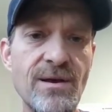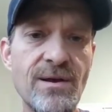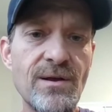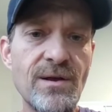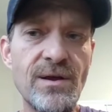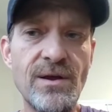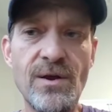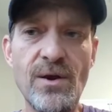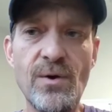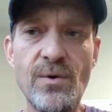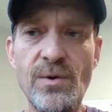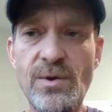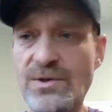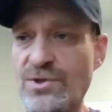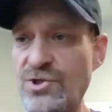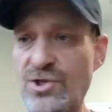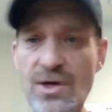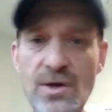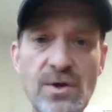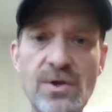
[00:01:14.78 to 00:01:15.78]

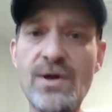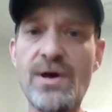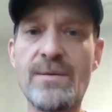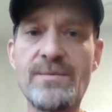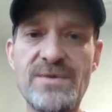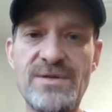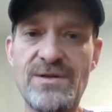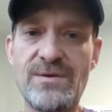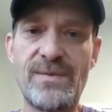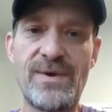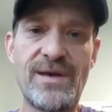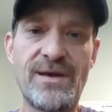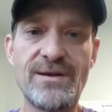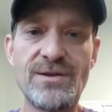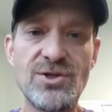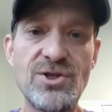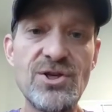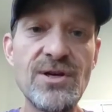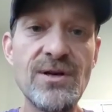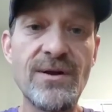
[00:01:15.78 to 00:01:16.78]
Jill comes to me,
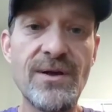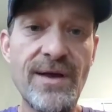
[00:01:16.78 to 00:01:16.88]
Jill,